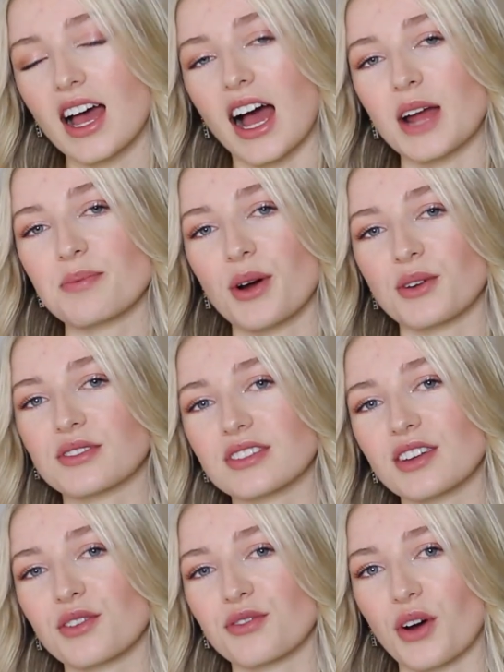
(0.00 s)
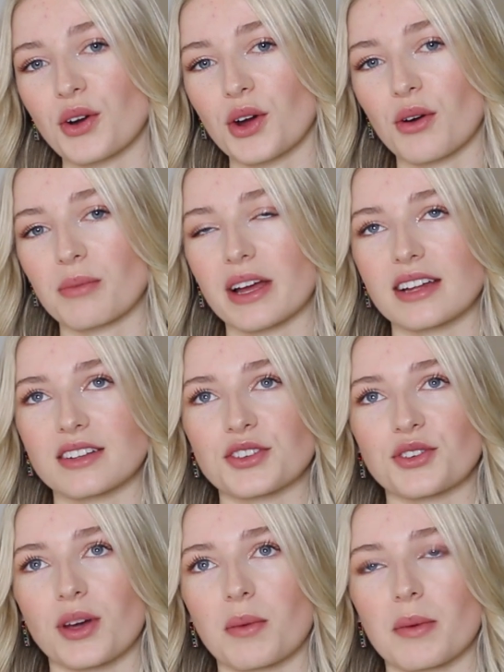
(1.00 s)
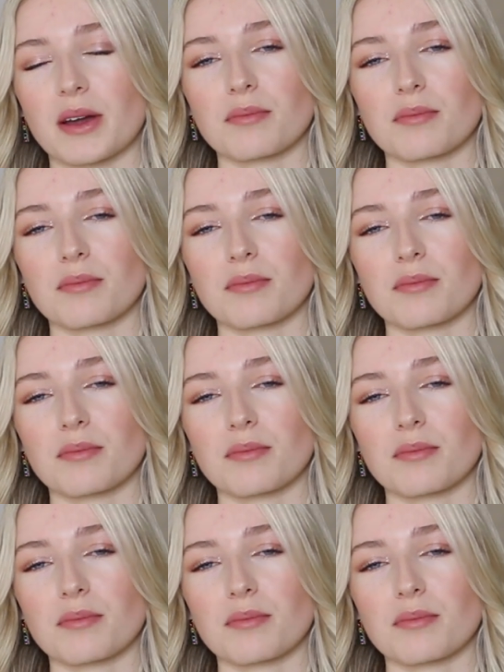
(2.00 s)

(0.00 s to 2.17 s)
I posted a photo on my Instagram about